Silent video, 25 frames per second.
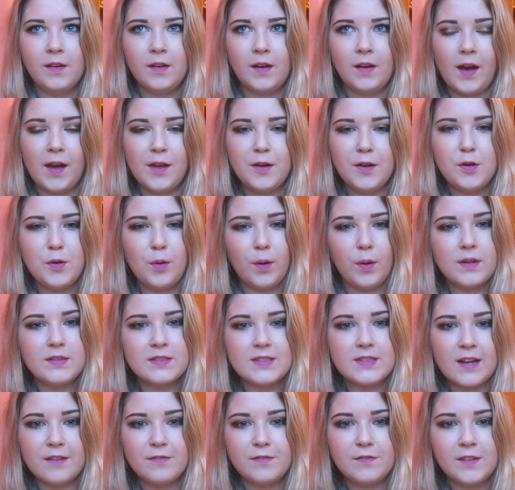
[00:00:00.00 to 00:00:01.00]
don't know, I
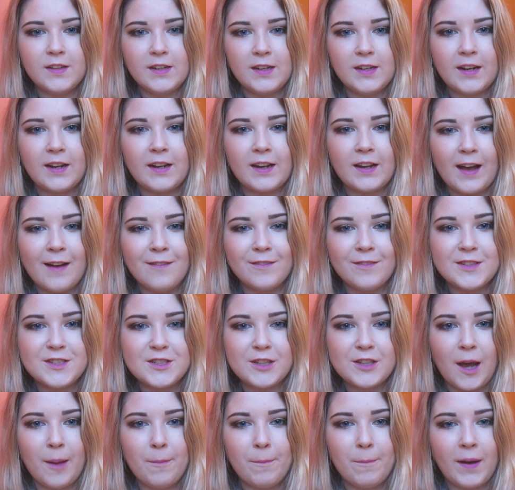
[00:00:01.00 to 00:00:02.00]
definitely like have a
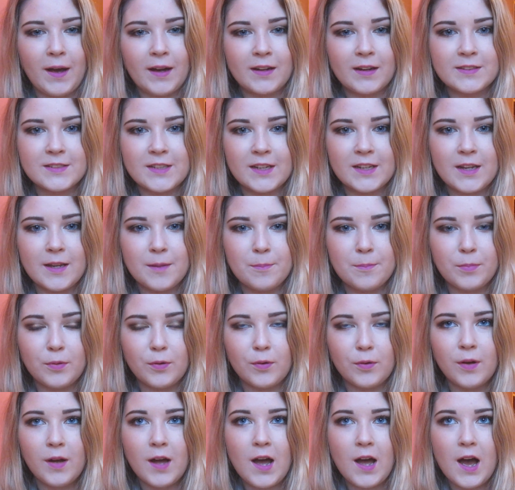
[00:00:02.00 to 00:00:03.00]
jam-packed day, but
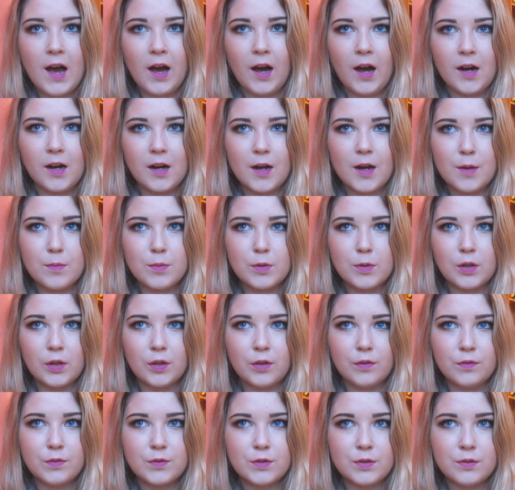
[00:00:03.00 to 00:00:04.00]
I would
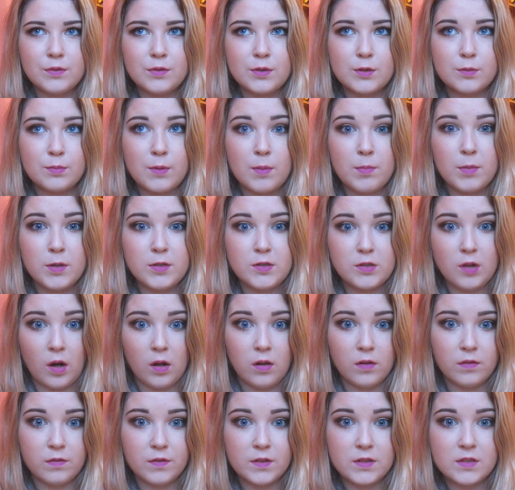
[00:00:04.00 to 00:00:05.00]
love to swim with
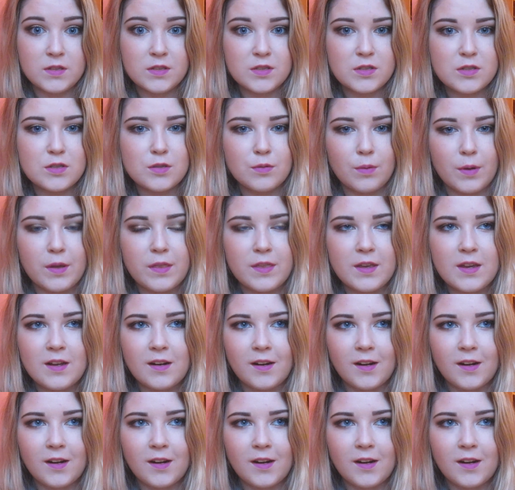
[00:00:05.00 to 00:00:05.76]
dolphins. So I think